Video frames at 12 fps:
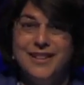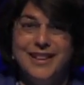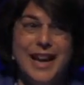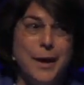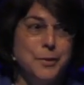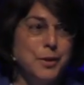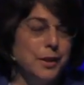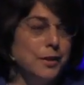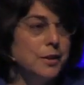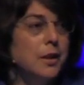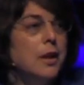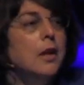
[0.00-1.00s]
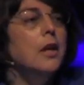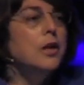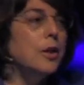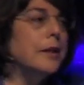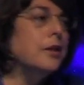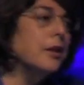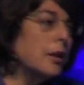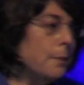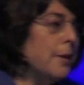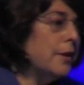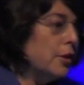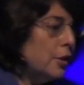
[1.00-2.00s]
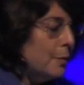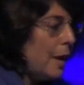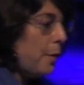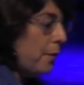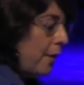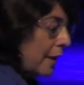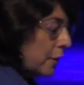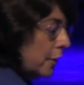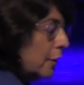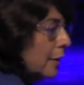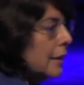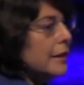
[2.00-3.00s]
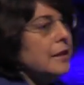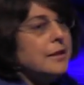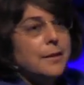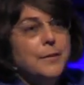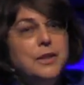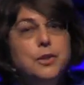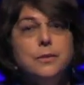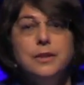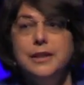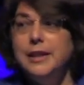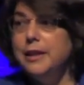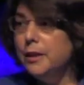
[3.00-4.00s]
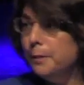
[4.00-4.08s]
in the captions. So I took the picture to my professor, and he sent me to a leading